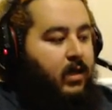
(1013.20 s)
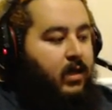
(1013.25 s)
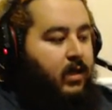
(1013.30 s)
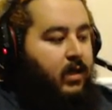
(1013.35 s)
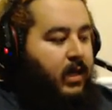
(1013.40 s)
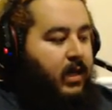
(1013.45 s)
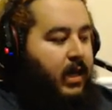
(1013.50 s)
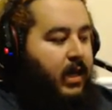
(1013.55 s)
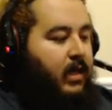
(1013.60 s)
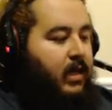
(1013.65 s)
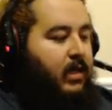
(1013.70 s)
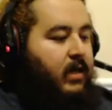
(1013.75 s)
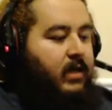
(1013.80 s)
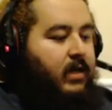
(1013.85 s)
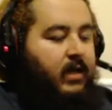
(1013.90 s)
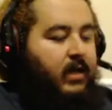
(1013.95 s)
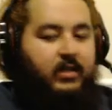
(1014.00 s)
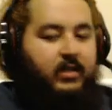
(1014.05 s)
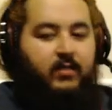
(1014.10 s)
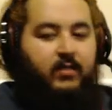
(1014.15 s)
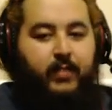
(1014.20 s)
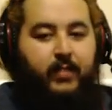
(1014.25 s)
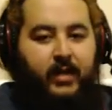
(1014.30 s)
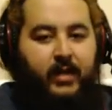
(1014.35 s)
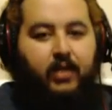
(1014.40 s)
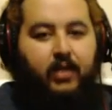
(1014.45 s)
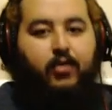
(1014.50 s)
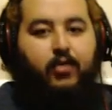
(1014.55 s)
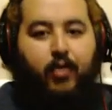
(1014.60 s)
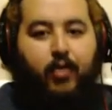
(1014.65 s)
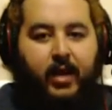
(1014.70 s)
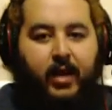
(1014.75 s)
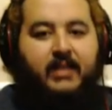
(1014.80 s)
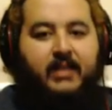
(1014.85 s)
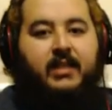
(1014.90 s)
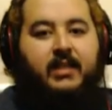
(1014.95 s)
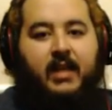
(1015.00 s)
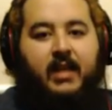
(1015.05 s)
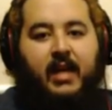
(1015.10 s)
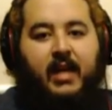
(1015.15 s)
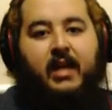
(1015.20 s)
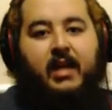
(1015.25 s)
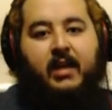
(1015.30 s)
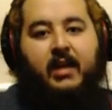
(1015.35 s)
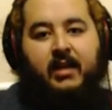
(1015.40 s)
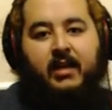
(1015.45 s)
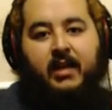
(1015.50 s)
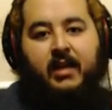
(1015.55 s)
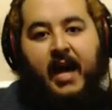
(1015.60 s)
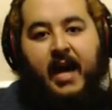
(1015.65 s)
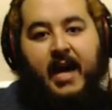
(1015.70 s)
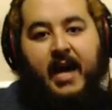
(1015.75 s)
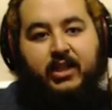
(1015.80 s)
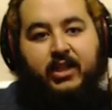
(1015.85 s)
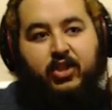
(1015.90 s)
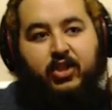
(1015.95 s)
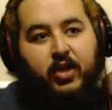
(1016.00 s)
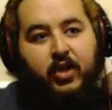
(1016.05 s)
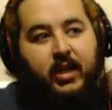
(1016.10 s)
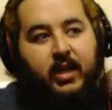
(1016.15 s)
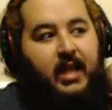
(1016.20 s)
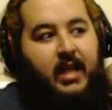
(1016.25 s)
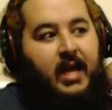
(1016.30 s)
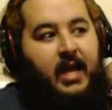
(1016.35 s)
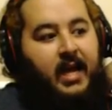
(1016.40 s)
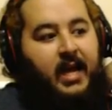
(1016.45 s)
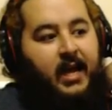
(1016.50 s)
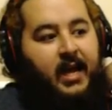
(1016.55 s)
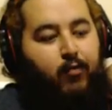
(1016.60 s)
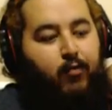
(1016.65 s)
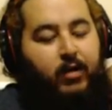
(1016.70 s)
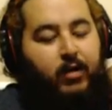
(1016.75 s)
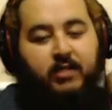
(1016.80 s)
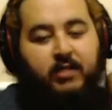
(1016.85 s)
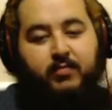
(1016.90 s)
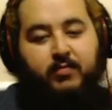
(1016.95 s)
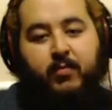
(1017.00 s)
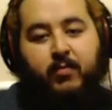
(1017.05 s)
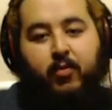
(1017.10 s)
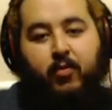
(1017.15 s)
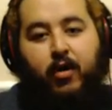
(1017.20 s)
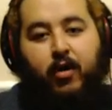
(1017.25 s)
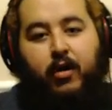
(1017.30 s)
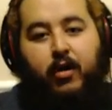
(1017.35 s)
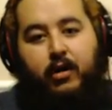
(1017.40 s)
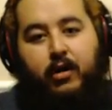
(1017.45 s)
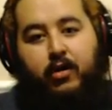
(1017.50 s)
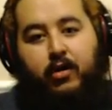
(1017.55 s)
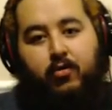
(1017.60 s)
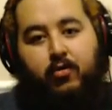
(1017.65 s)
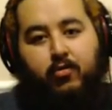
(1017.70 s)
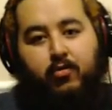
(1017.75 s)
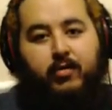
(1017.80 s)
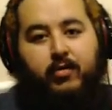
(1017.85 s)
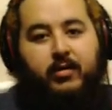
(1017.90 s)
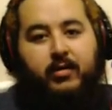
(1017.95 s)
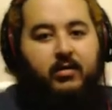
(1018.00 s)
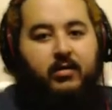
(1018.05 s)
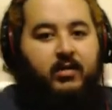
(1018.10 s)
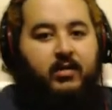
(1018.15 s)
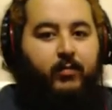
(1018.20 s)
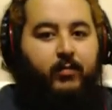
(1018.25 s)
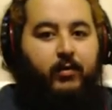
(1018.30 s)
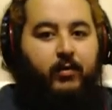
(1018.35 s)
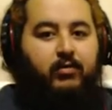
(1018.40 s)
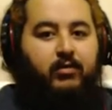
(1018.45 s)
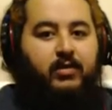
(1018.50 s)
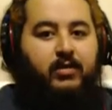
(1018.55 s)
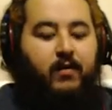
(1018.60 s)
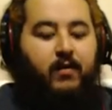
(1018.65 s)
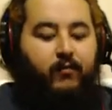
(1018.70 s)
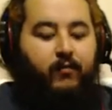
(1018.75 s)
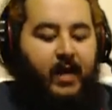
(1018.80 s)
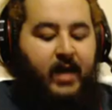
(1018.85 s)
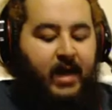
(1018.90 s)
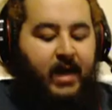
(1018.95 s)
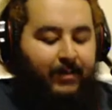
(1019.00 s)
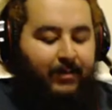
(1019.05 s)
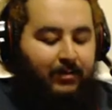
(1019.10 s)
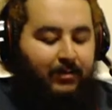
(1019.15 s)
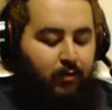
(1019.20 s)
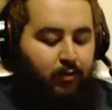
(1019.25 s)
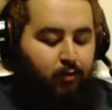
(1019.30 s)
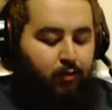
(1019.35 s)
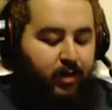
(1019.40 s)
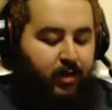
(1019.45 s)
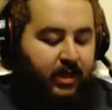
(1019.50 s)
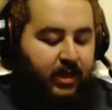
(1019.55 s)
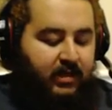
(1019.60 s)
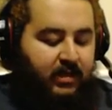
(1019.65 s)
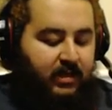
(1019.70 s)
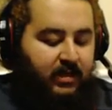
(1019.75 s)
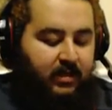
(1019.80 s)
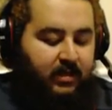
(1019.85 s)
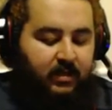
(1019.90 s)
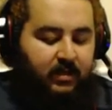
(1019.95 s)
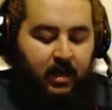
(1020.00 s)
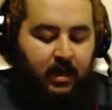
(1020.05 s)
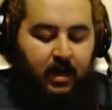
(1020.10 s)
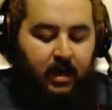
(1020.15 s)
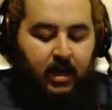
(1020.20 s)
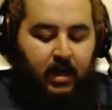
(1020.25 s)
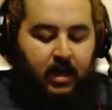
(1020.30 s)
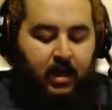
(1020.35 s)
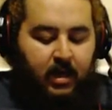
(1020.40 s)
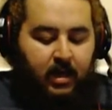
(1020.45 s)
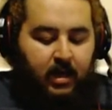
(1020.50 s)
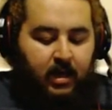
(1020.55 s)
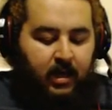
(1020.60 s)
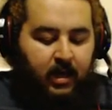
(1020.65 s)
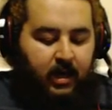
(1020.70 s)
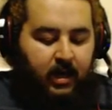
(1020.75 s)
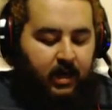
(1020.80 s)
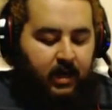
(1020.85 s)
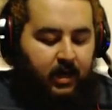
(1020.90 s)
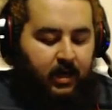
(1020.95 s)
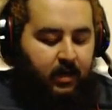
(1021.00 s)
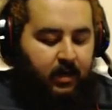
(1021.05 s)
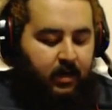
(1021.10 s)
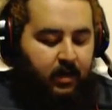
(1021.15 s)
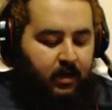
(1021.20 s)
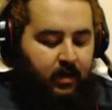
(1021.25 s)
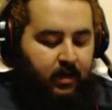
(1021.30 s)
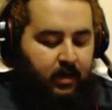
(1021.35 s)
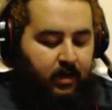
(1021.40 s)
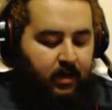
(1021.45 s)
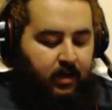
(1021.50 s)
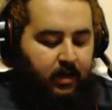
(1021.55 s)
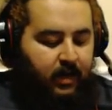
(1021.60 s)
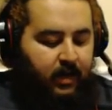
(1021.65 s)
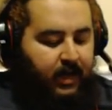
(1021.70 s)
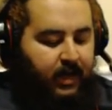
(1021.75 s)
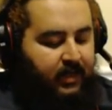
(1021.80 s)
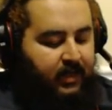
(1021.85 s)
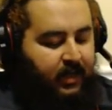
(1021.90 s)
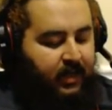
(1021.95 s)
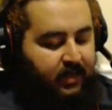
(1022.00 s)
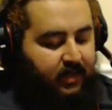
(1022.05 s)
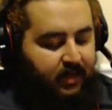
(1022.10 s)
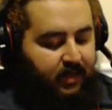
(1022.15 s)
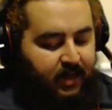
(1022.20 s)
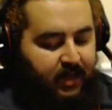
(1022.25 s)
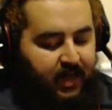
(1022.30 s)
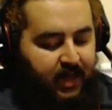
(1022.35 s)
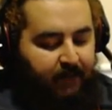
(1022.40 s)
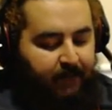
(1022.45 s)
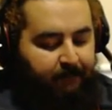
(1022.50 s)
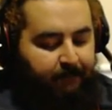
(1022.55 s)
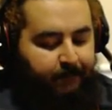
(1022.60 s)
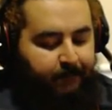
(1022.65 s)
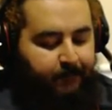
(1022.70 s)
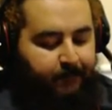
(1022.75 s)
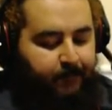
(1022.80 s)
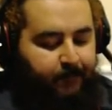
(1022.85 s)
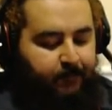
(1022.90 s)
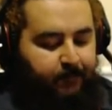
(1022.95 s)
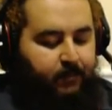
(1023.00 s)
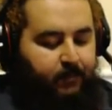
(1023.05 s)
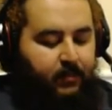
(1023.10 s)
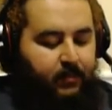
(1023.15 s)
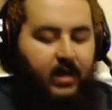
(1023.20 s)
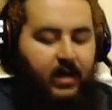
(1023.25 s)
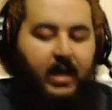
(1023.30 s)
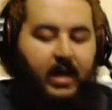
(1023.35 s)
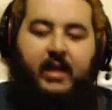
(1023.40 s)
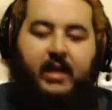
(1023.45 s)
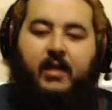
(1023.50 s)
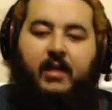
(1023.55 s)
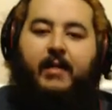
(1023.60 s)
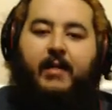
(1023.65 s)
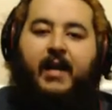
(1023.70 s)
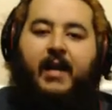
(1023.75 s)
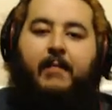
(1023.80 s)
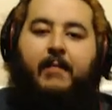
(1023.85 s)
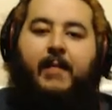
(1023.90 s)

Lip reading: Yeah, it's been a crazy day. I stood in line, watched people argue, typical stuff that happens with releases. And at the end of the day, I ended up getting